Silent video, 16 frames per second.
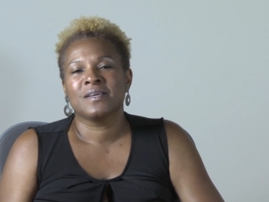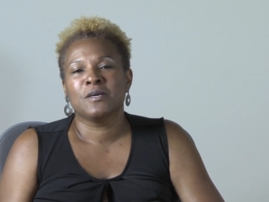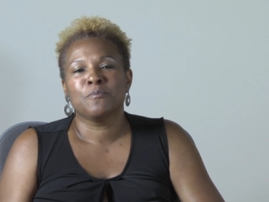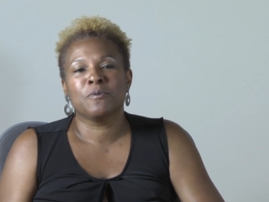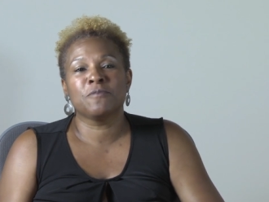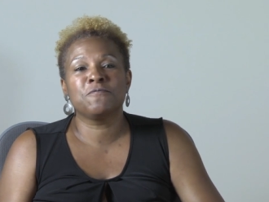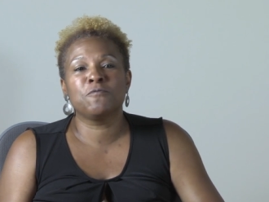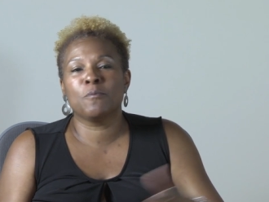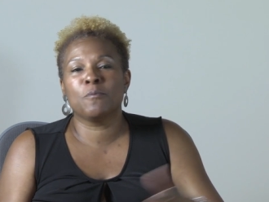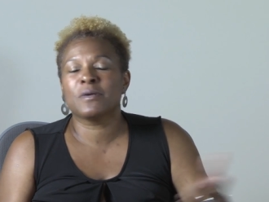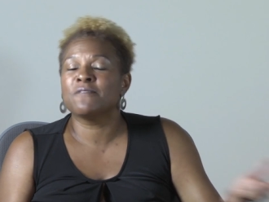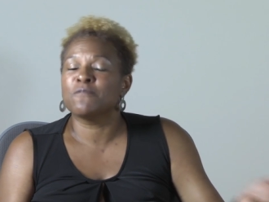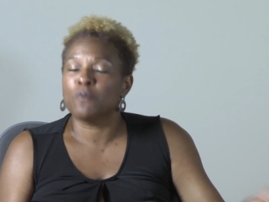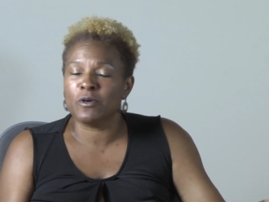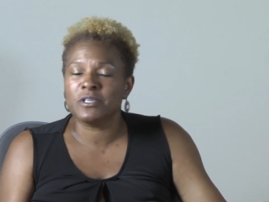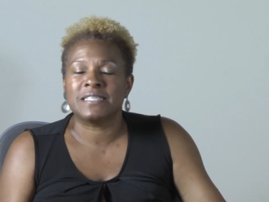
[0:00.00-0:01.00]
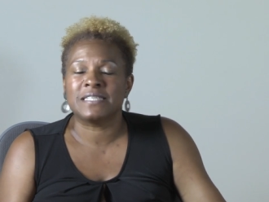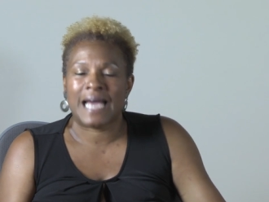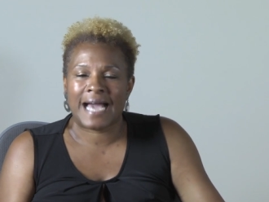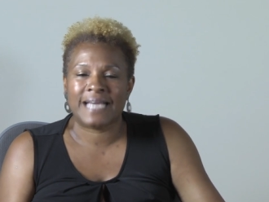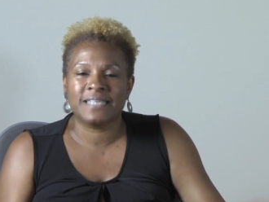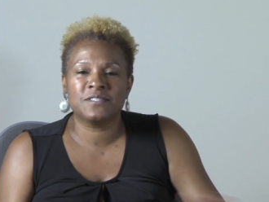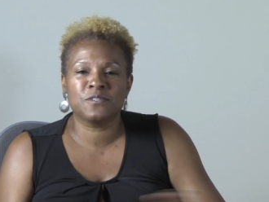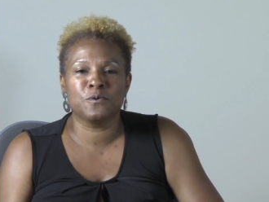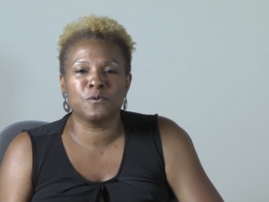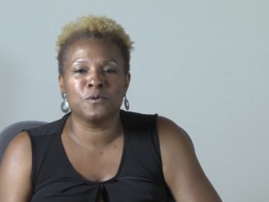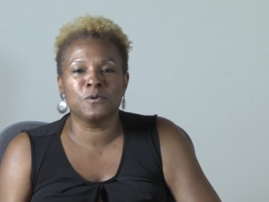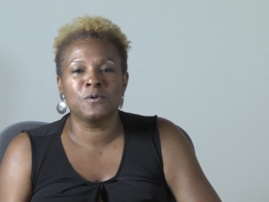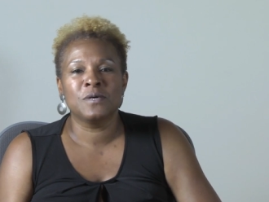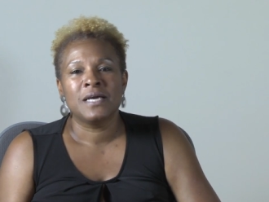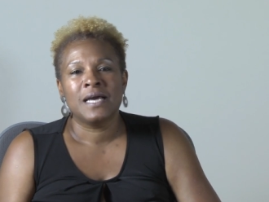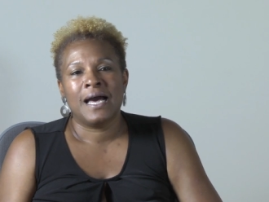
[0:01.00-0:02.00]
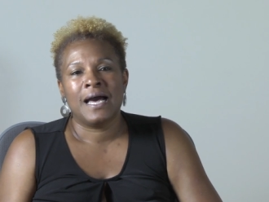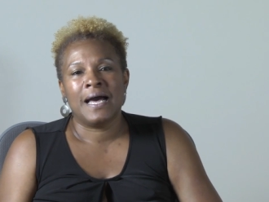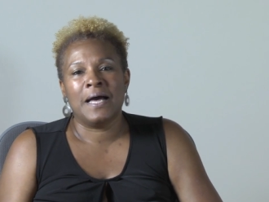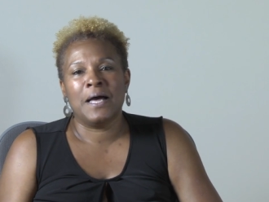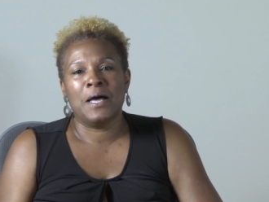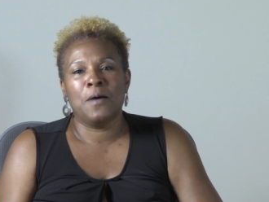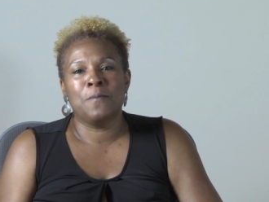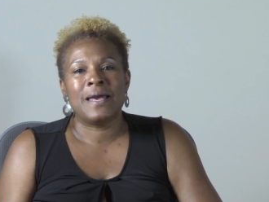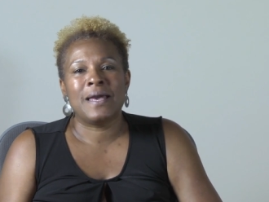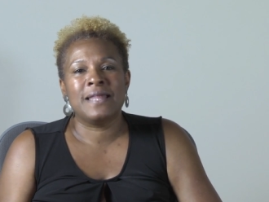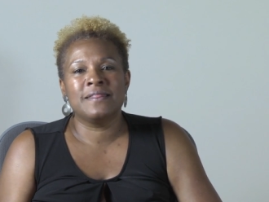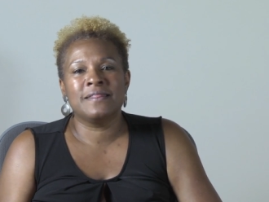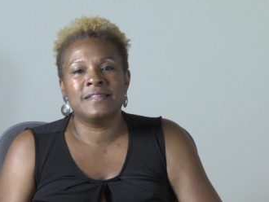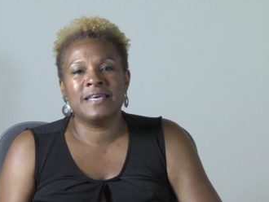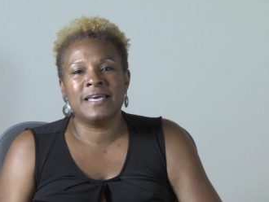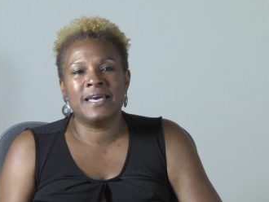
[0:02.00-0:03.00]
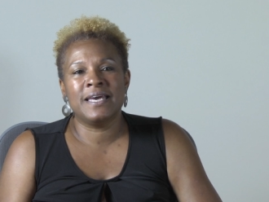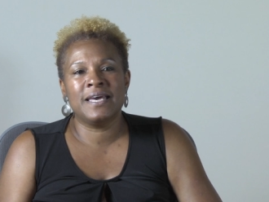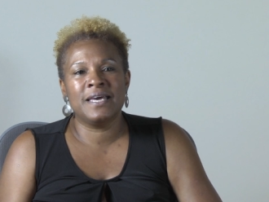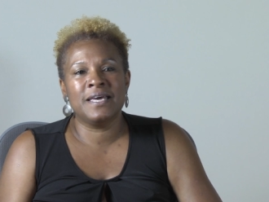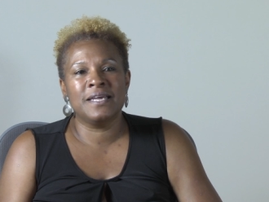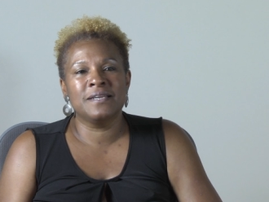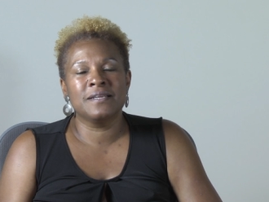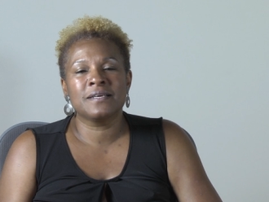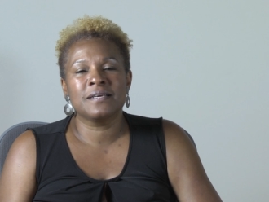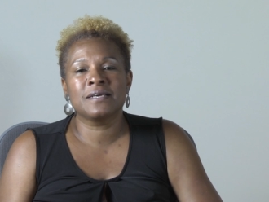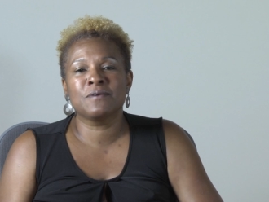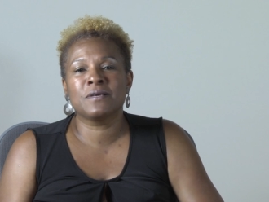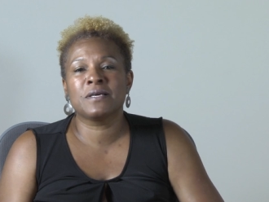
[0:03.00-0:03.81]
performing, of course, in high school, and then